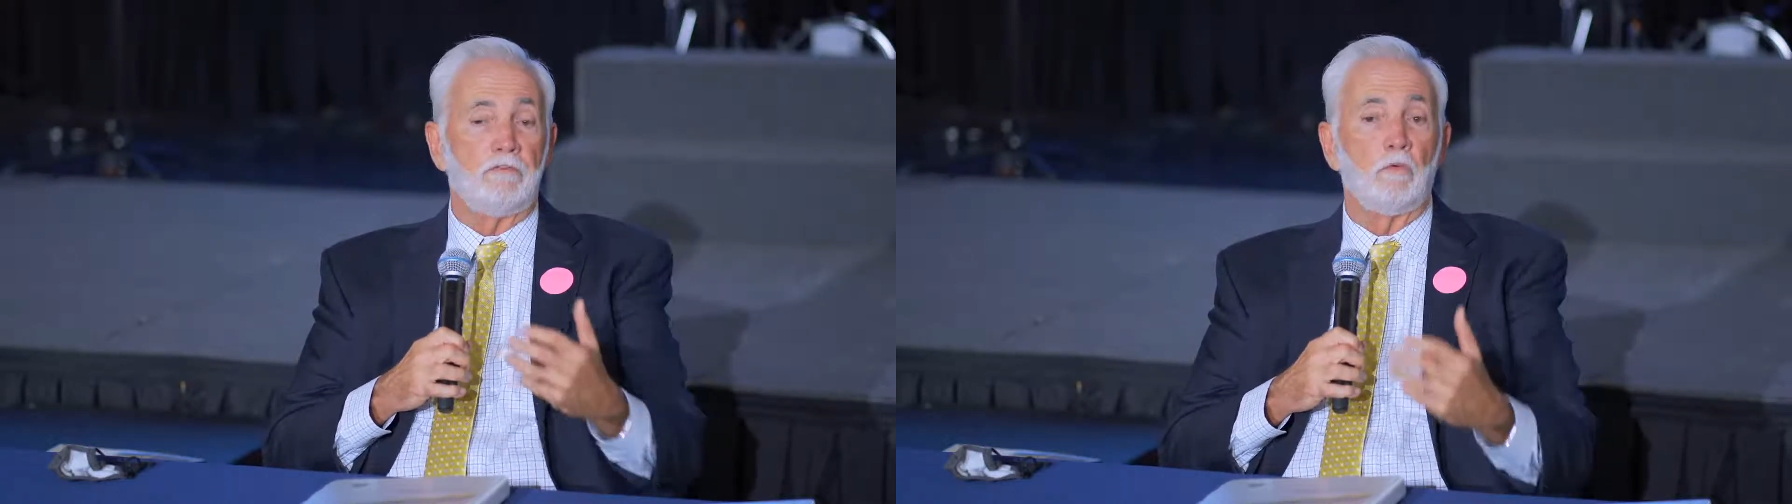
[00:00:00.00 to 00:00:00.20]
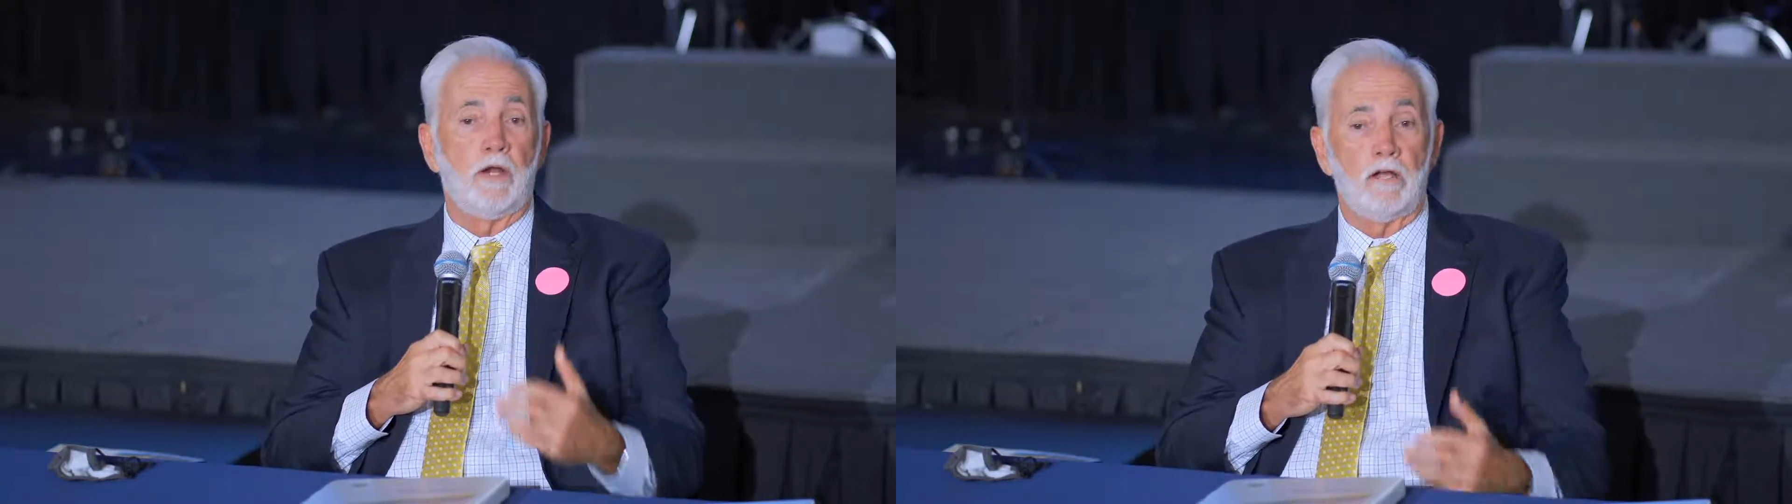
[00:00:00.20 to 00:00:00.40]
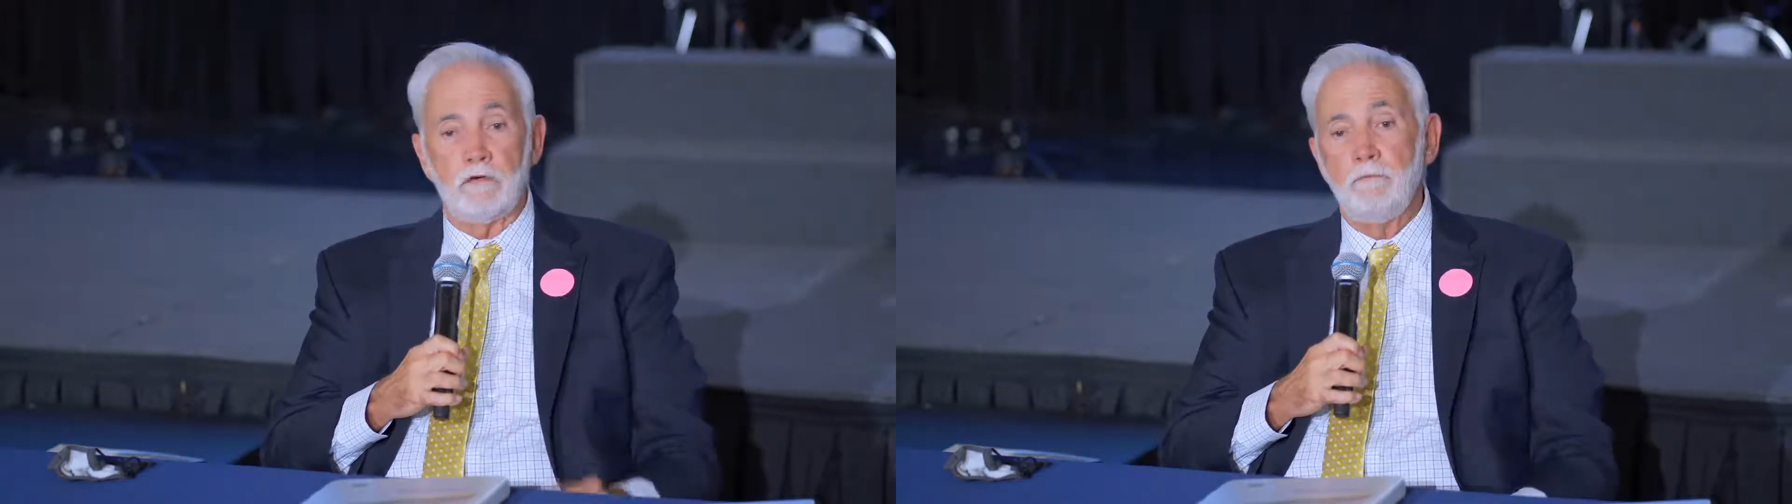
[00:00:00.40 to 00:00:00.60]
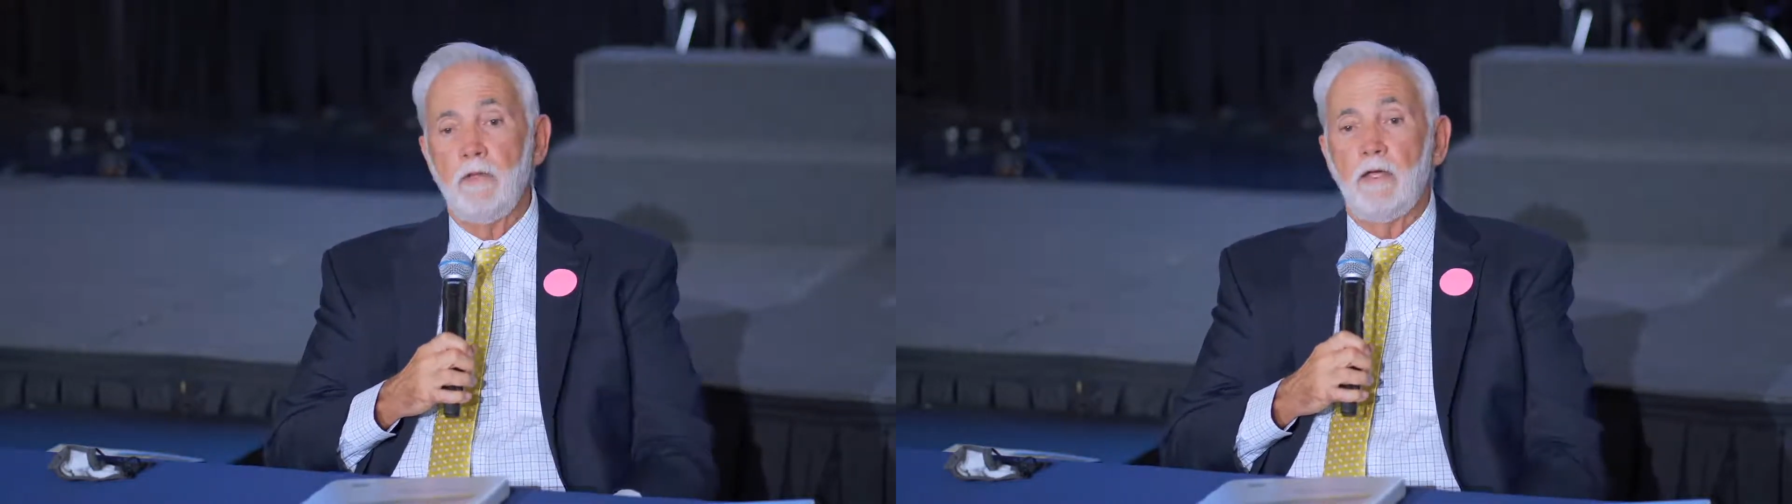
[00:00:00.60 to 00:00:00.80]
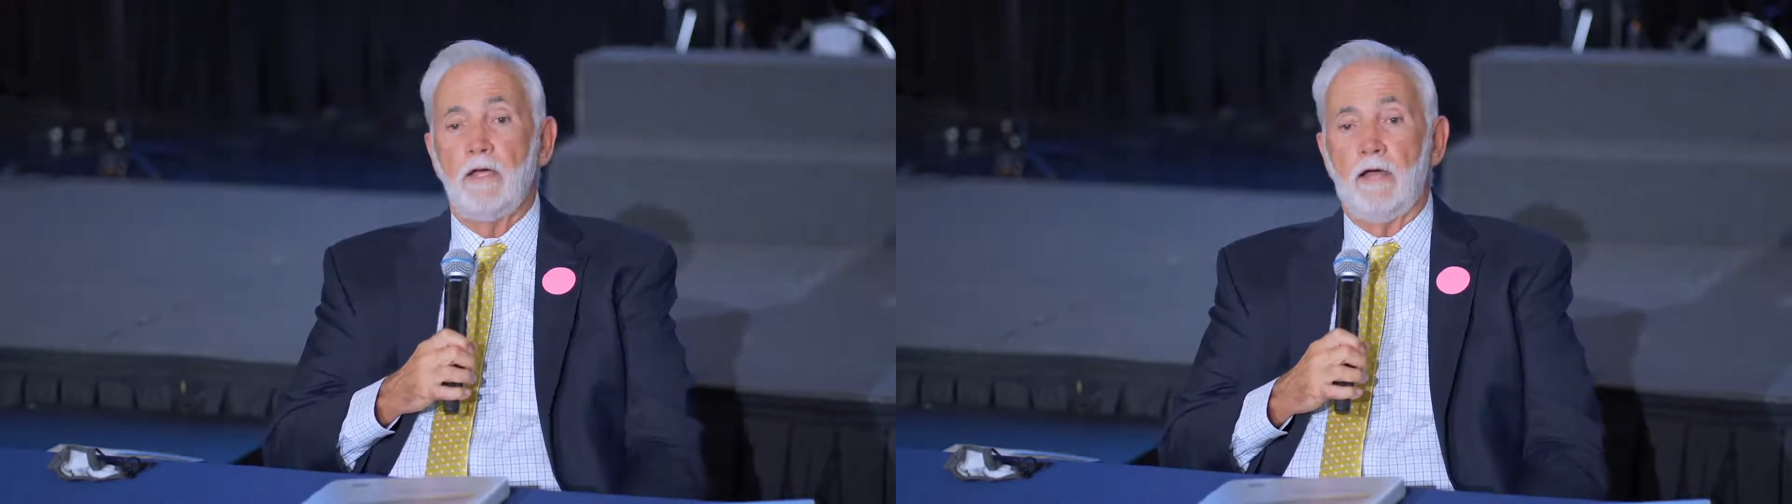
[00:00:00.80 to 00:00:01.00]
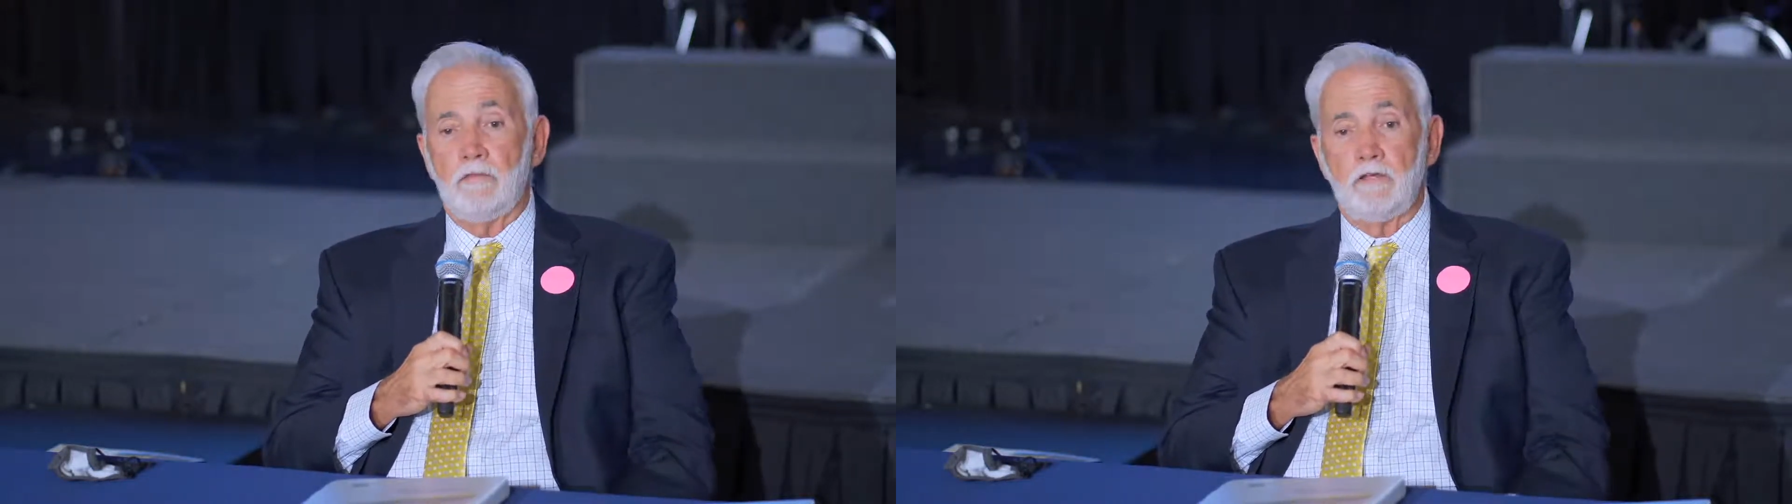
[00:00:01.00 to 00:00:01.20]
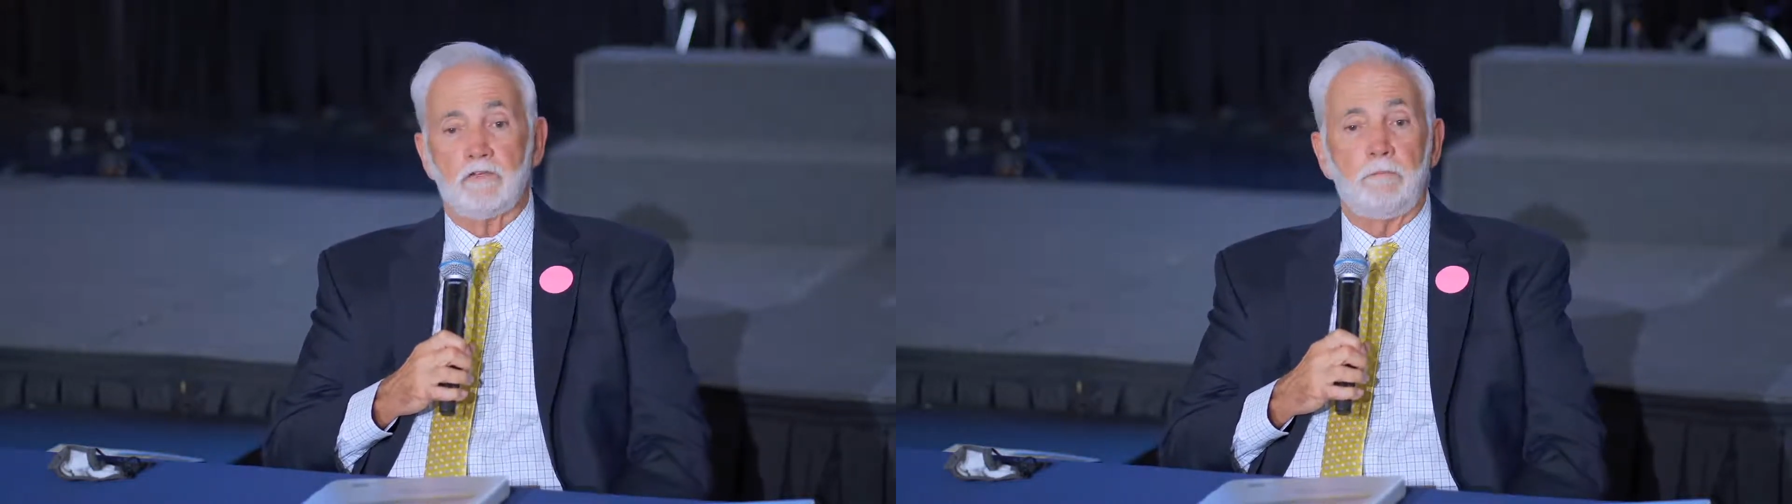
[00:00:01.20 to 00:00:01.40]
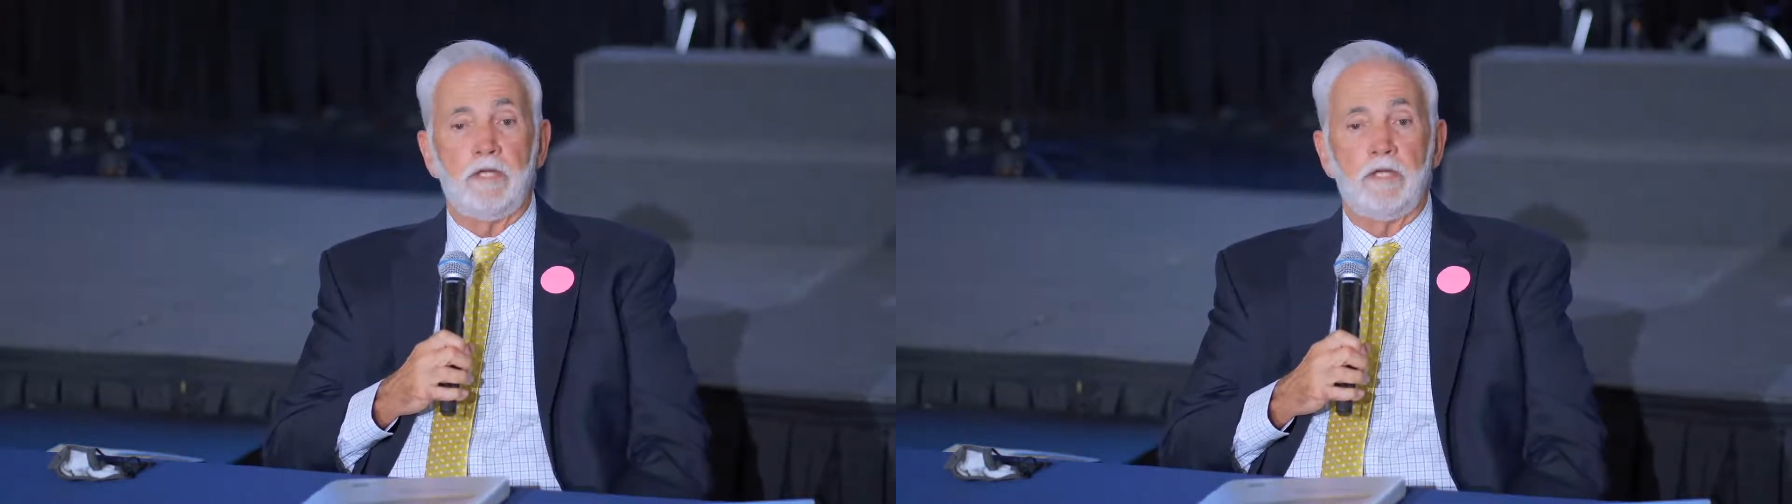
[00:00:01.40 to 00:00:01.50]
or whatever, I think it's going